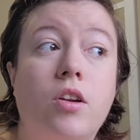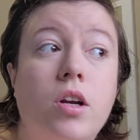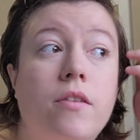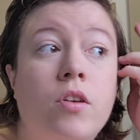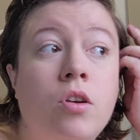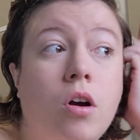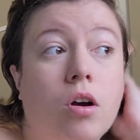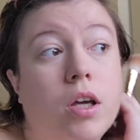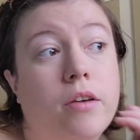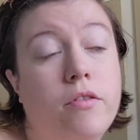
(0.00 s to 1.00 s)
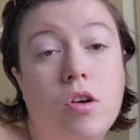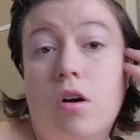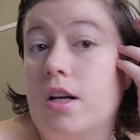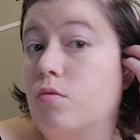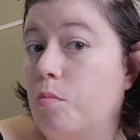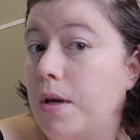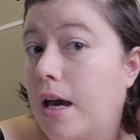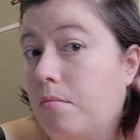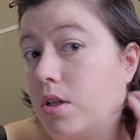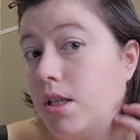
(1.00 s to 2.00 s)
I don't even know if you guys will be
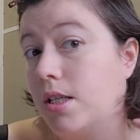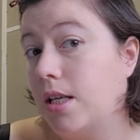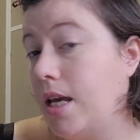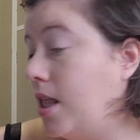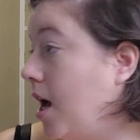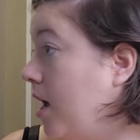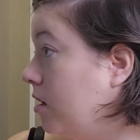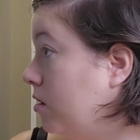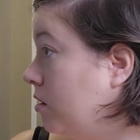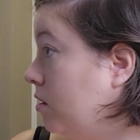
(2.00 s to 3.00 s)
able to see that.